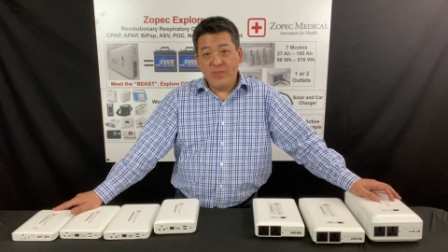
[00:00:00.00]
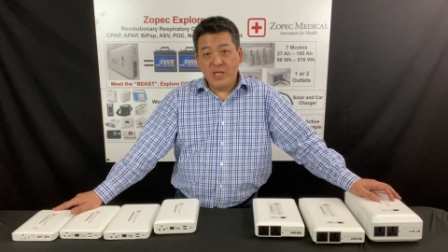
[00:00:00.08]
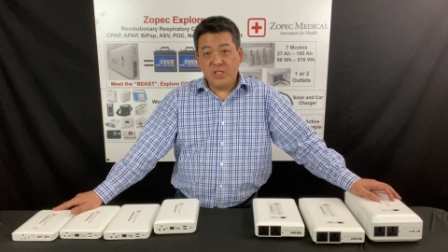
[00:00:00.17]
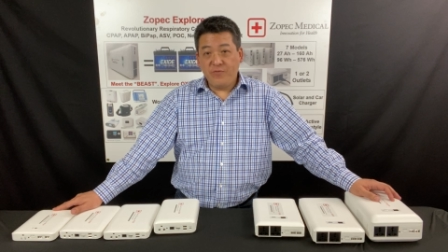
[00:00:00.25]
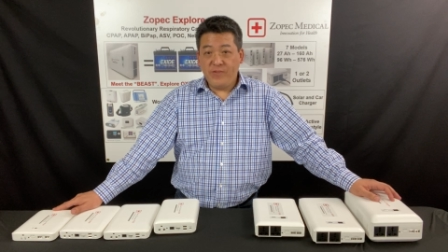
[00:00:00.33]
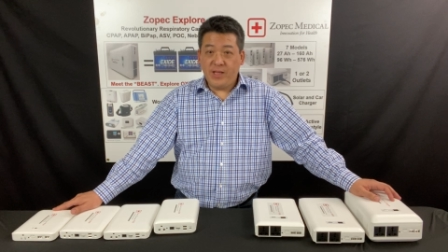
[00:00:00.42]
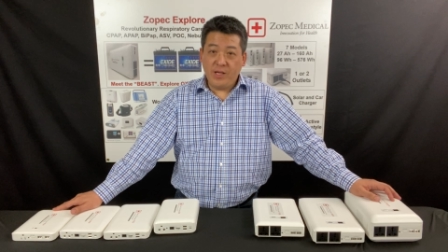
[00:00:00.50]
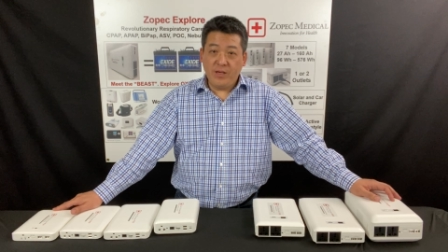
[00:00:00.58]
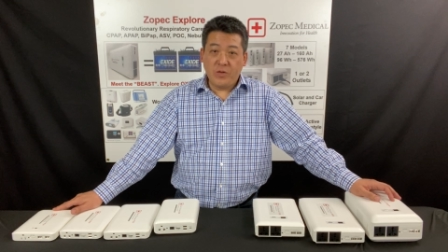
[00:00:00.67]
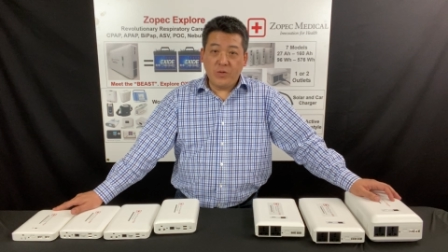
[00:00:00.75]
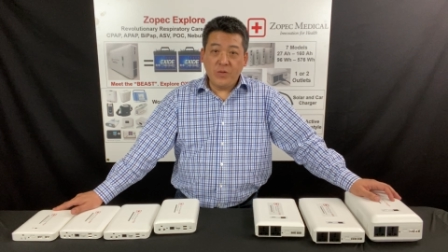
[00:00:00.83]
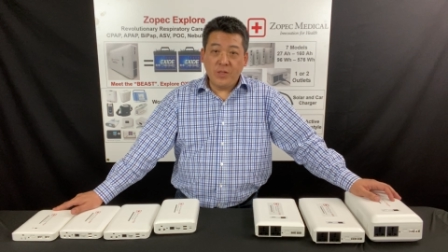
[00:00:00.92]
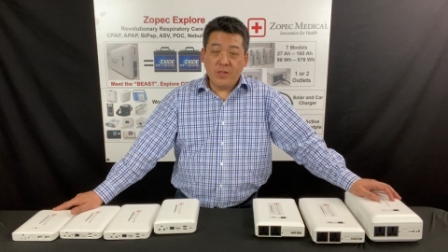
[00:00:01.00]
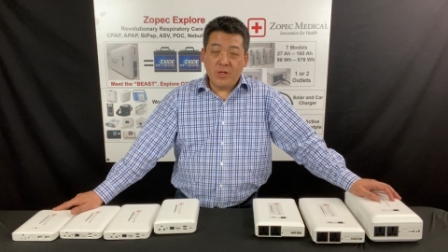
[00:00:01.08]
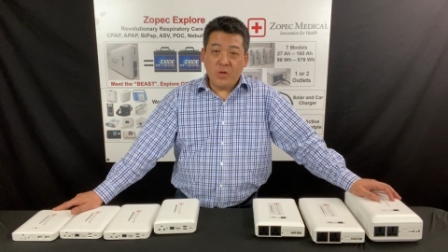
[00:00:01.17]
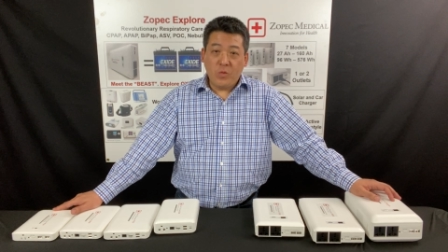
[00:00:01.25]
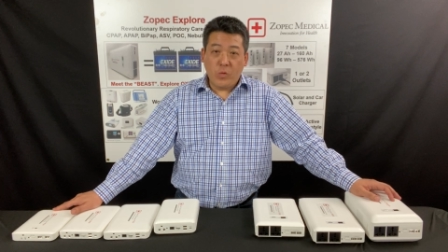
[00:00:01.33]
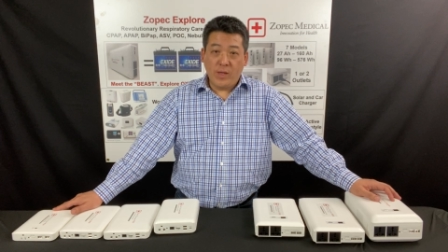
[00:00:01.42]
This video
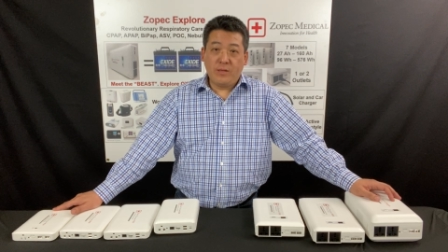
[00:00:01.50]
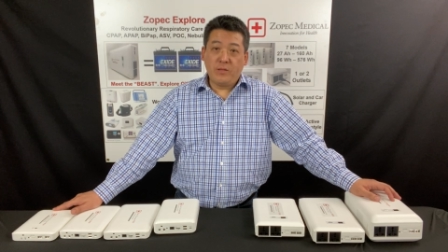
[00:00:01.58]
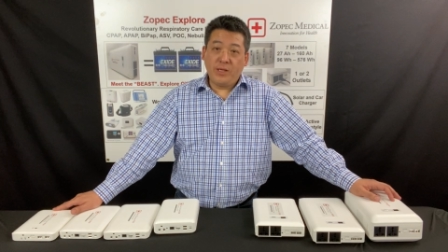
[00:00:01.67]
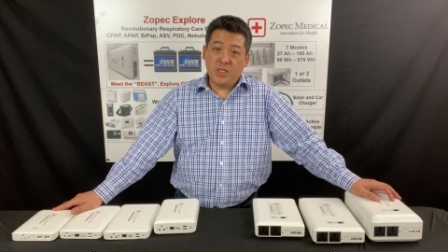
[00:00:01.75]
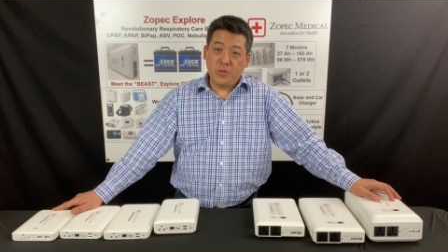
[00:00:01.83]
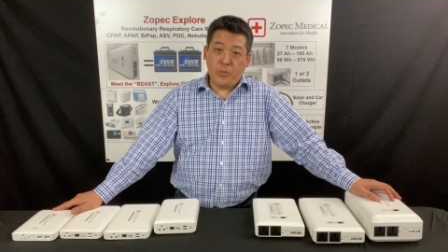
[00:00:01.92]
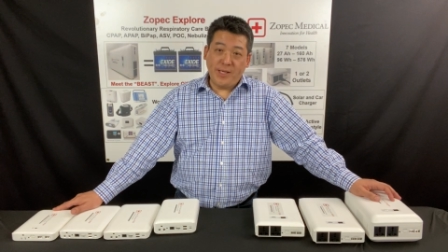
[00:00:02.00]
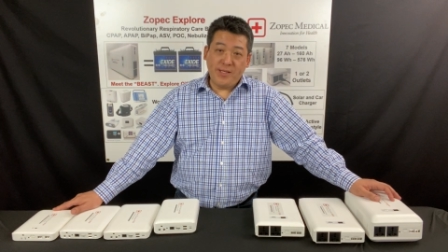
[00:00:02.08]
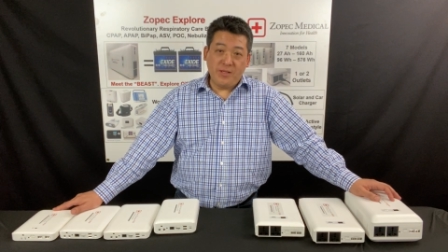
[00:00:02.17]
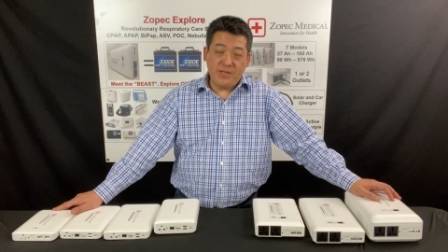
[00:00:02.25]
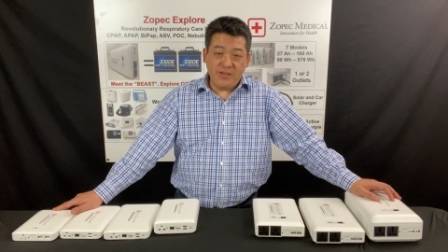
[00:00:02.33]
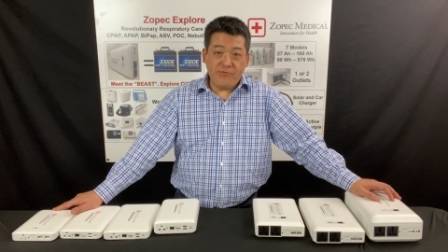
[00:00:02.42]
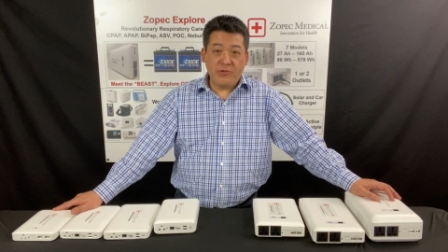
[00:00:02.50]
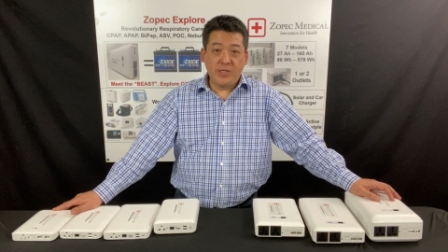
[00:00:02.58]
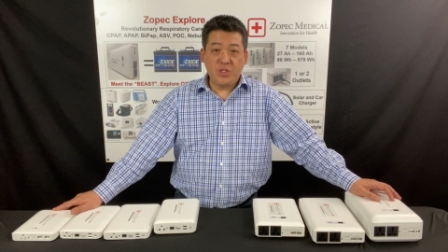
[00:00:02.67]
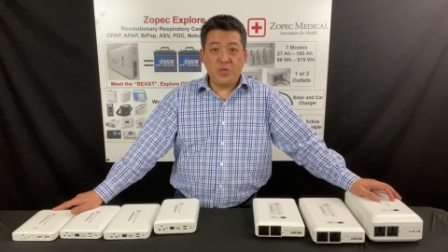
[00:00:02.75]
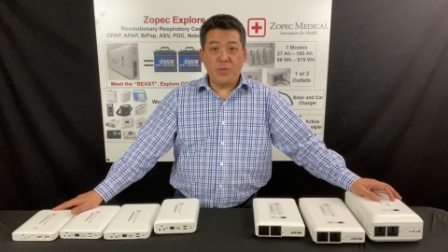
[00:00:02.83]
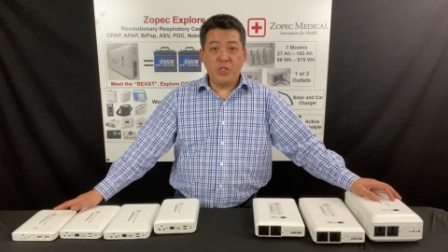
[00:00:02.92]
will explain the
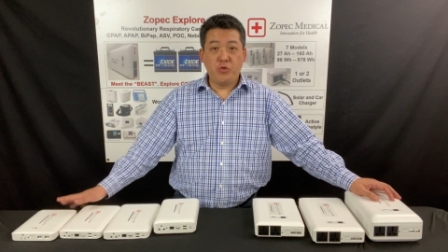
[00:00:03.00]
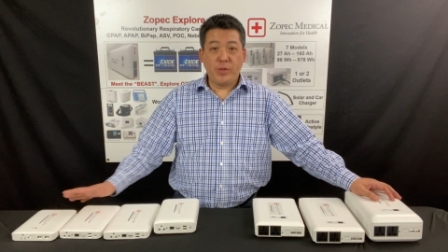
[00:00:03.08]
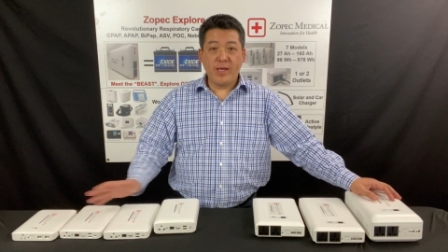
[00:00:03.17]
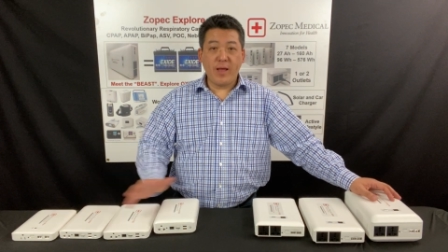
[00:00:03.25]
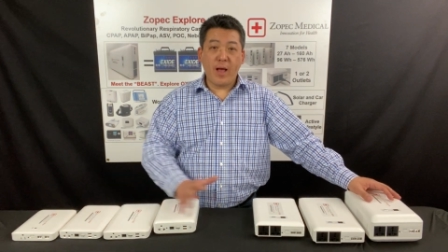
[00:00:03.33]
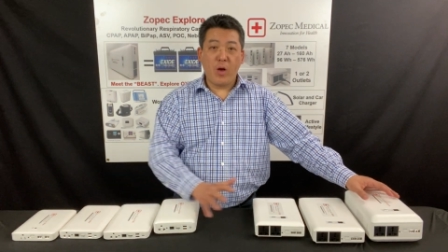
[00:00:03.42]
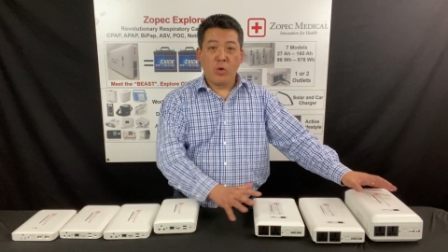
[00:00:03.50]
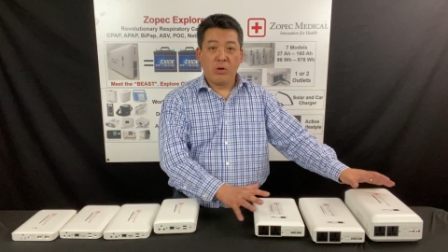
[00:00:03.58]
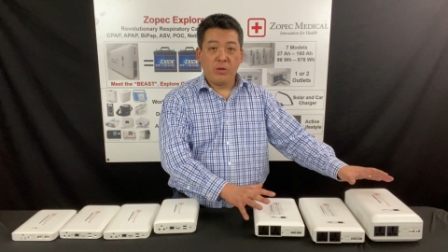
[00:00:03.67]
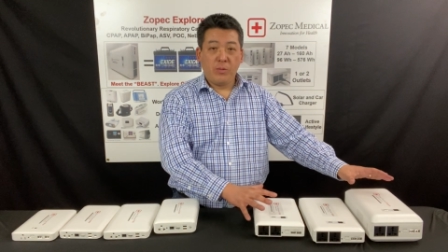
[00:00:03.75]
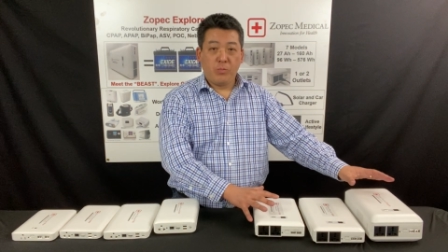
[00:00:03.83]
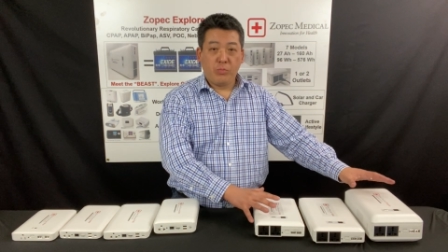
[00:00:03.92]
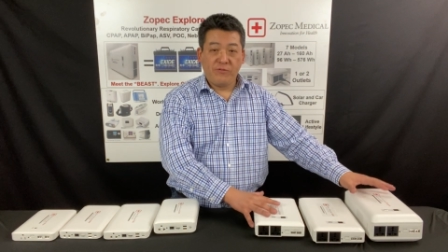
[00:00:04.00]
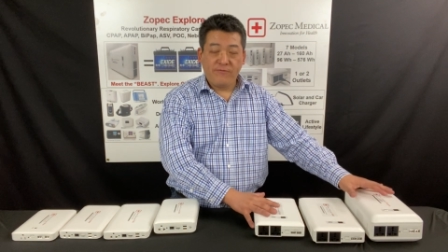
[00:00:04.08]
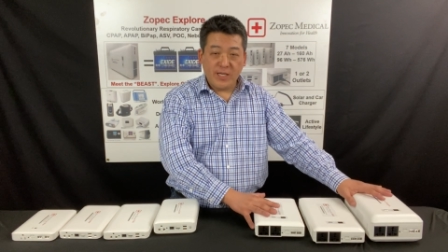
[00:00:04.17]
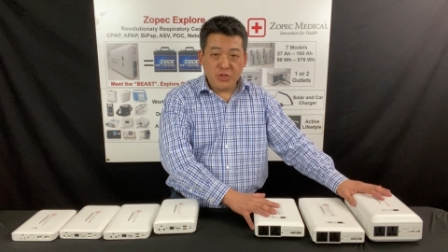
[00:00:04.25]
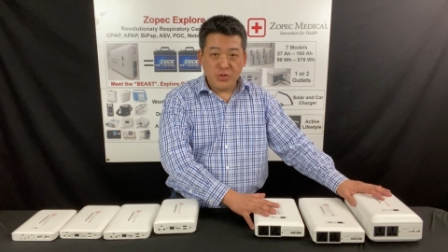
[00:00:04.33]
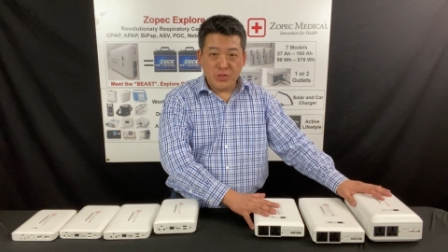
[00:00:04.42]
difference between our
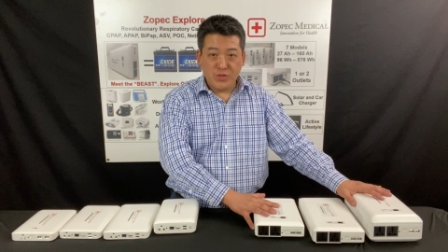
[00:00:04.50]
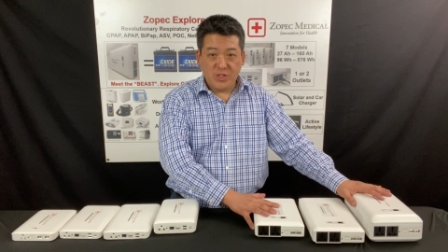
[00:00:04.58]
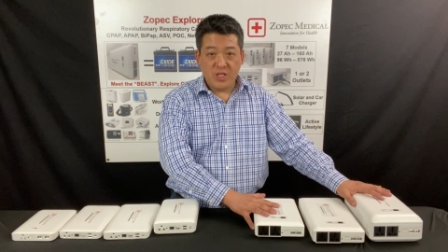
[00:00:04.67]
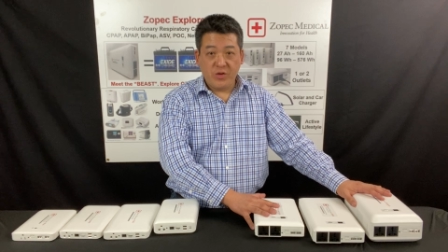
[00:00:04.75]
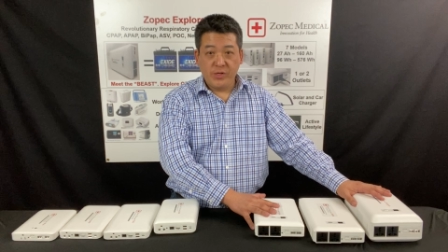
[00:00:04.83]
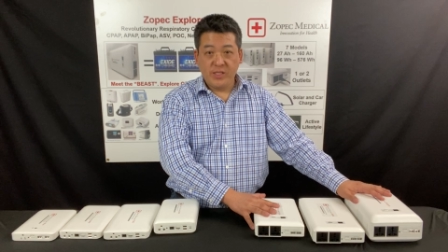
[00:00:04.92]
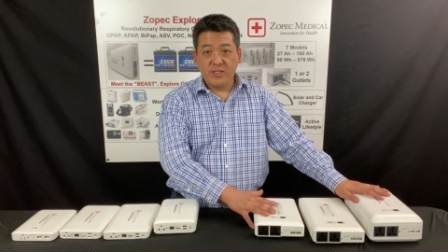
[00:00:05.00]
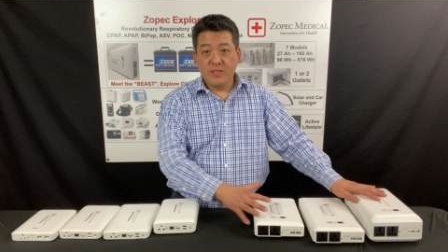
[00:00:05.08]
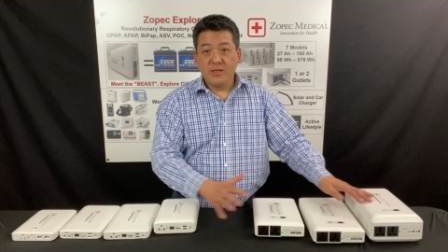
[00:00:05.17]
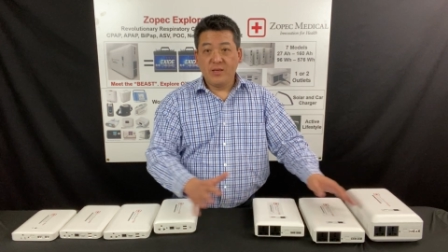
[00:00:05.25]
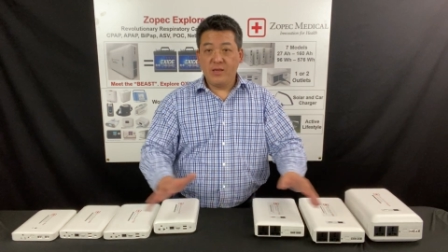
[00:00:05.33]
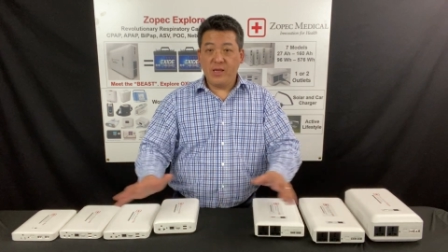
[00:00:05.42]
professional series